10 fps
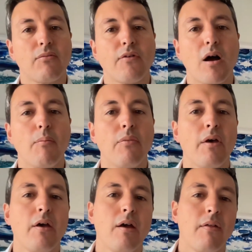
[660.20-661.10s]
confirm
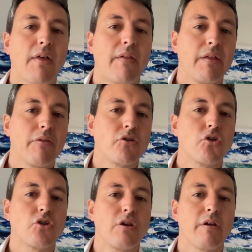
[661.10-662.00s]
that the
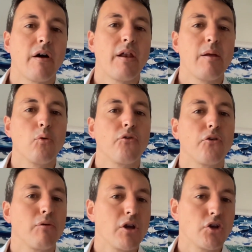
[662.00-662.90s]
institution is unable
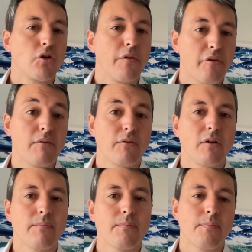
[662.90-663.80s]
to reissue the
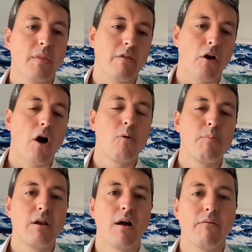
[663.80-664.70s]
certificate. So I would
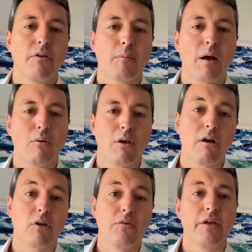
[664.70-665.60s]
be nervous about
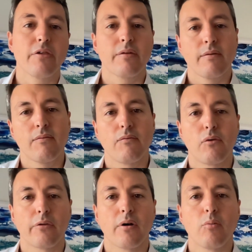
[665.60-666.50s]
relying on this,
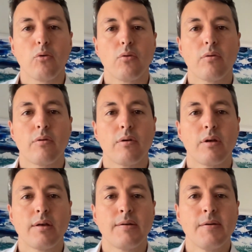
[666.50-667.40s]
for example.
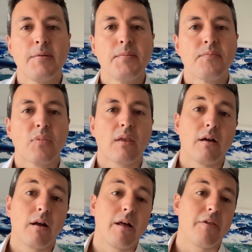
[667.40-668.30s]

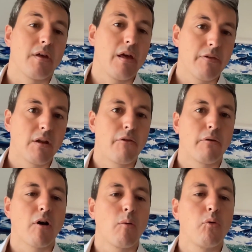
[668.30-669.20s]
Here's another
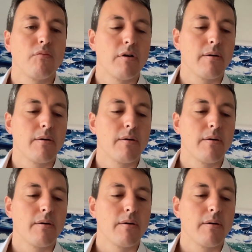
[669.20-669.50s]
example